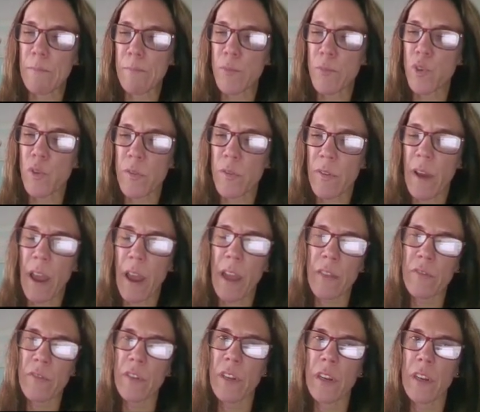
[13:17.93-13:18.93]

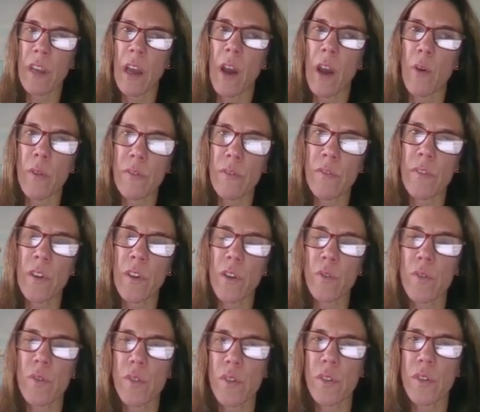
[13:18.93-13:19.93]
survived in our
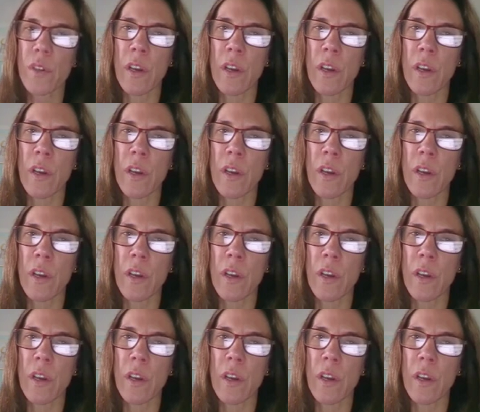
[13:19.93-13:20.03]
fields